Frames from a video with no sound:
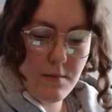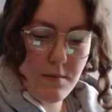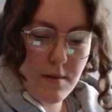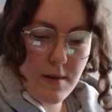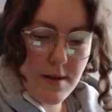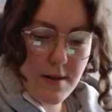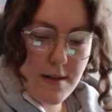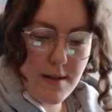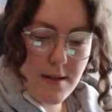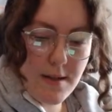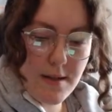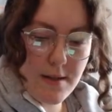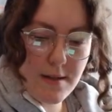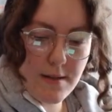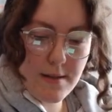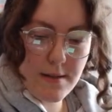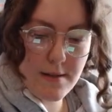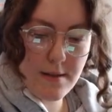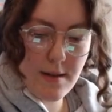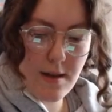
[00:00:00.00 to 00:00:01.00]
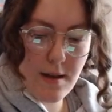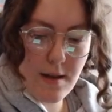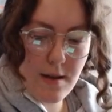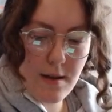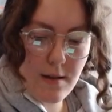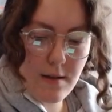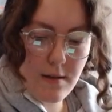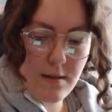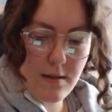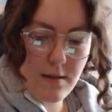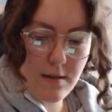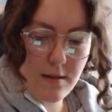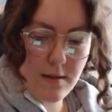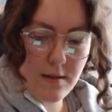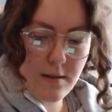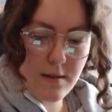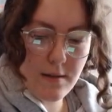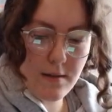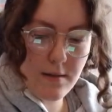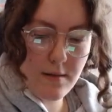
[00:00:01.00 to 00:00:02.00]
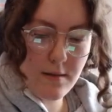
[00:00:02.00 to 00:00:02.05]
where does that look?